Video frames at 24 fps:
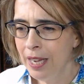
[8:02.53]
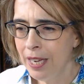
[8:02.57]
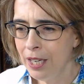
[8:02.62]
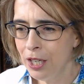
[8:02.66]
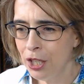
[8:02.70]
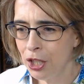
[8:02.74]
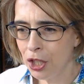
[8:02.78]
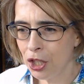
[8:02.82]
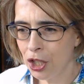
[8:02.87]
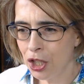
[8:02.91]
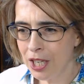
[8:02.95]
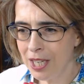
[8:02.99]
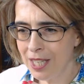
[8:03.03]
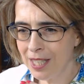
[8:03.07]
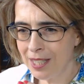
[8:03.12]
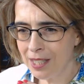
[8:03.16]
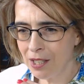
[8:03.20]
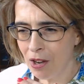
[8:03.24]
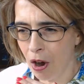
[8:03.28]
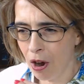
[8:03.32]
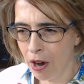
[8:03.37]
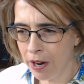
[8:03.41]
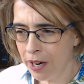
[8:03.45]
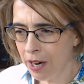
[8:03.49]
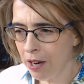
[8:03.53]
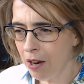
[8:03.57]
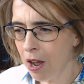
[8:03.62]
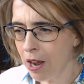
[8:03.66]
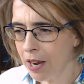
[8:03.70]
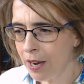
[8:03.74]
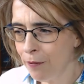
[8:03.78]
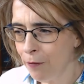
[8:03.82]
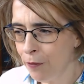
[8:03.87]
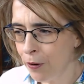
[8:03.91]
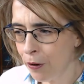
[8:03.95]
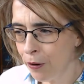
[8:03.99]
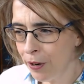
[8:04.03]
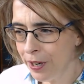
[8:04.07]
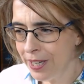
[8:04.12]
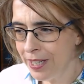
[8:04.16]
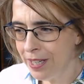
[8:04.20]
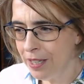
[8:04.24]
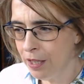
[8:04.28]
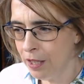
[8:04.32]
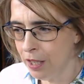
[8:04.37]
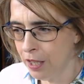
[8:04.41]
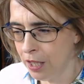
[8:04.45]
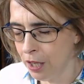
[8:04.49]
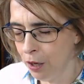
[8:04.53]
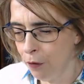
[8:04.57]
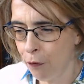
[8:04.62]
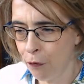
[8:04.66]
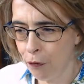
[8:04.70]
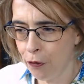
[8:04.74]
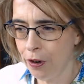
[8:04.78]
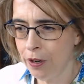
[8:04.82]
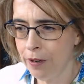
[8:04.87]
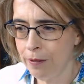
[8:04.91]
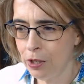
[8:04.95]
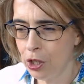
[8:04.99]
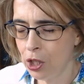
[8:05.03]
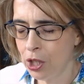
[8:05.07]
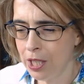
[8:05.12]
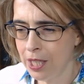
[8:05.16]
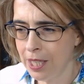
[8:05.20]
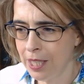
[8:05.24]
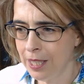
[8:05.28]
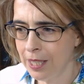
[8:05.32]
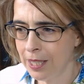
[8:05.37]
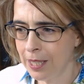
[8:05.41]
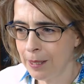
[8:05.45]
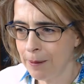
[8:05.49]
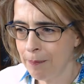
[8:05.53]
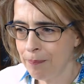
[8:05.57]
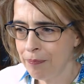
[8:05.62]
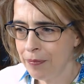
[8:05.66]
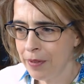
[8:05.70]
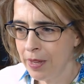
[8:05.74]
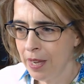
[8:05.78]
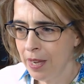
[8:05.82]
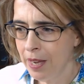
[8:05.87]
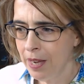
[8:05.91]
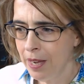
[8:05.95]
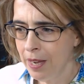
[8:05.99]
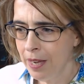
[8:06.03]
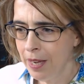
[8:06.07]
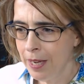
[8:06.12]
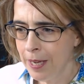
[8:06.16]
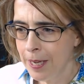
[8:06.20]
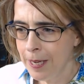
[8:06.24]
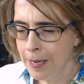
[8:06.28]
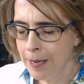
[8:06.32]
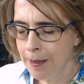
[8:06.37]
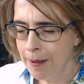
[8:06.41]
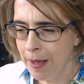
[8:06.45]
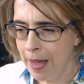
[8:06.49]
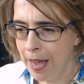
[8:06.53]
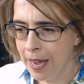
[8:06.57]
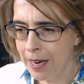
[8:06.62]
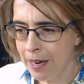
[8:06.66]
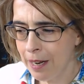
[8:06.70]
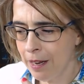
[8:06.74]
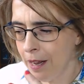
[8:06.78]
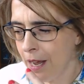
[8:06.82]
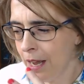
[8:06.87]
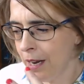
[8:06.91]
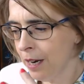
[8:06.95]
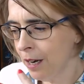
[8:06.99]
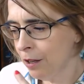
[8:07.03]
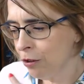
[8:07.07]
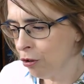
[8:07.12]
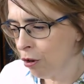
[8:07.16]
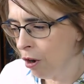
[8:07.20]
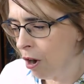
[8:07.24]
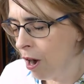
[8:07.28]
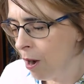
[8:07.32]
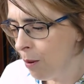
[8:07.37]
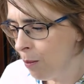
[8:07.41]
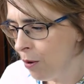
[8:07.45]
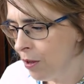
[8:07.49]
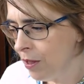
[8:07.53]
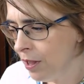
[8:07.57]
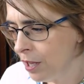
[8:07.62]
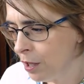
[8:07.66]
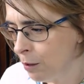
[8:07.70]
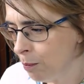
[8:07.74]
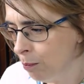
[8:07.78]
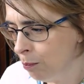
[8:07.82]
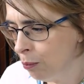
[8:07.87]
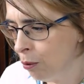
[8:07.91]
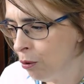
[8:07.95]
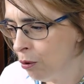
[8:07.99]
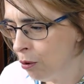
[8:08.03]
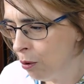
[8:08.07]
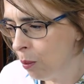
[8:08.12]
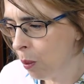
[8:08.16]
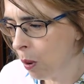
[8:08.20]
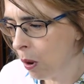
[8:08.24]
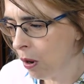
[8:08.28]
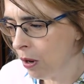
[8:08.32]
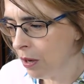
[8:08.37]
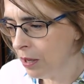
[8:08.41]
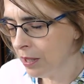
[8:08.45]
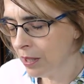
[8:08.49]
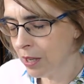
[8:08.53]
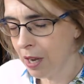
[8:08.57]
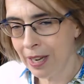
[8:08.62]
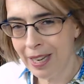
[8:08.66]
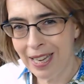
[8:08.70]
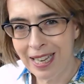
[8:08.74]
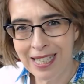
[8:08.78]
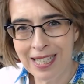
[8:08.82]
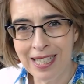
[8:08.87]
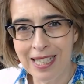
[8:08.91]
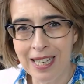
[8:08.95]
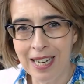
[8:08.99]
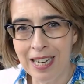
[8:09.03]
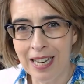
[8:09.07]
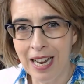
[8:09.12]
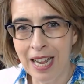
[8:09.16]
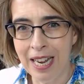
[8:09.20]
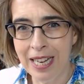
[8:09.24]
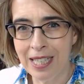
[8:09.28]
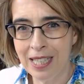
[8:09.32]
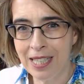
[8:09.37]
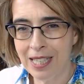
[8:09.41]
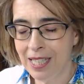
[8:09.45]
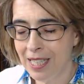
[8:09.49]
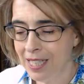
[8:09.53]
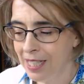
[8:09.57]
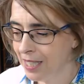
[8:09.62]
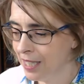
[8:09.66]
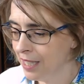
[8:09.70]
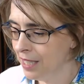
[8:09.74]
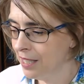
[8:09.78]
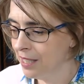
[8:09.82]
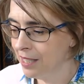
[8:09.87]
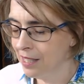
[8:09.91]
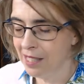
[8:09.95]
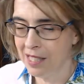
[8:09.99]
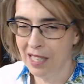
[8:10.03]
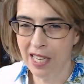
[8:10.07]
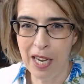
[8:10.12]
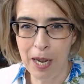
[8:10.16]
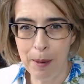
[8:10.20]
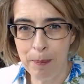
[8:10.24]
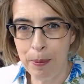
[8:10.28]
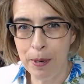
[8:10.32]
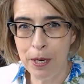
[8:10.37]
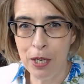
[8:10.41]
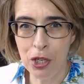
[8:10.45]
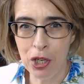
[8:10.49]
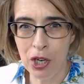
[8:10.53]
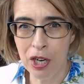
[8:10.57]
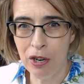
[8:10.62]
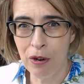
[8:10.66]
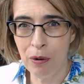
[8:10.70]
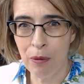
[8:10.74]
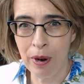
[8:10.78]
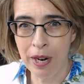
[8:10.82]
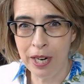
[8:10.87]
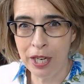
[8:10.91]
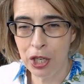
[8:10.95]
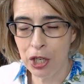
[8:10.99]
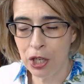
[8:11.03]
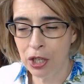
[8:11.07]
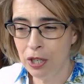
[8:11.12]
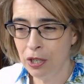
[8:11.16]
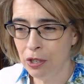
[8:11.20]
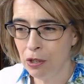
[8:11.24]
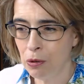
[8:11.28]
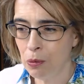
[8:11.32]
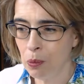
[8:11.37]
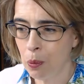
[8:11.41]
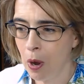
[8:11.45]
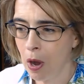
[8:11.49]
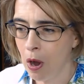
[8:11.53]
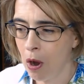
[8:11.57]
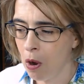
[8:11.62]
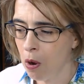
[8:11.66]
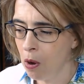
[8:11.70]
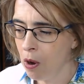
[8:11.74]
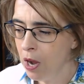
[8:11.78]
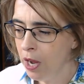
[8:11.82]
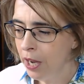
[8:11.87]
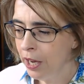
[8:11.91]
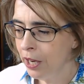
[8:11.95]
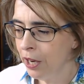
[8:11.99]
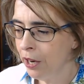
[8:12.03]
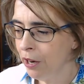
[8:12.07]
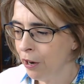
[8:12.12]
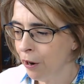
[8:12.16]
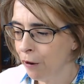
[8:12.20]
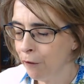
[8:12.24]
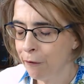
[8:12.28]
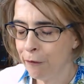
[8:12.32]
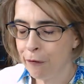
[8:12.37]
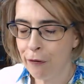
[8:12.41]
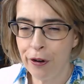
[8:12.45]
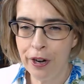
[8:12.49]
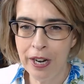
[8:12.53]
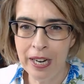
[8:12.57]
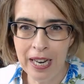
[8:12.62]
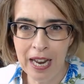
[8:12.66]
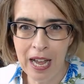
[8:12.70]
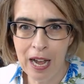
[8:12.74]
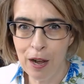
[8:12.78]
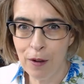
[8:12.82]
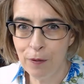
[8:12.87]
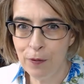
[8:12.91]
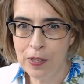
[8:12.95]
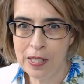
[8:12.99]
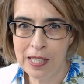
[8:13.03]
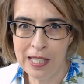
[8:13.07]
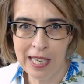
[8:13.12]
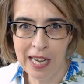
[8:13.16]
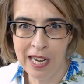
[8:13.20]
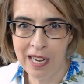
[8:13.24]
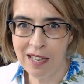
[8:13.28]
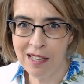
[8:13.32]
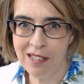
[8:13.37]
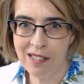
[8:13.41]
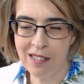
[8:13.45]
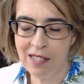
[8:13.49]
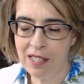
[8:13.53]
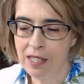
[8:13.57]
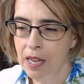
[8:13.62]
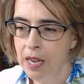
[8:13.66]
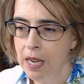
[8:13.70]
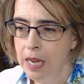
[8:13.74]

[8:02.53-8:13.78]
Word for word: she's kind of like very different. She's at a, at a time where this book was, I guess, in the late sixties, there's a hippie generation as well, you know, free love, sex.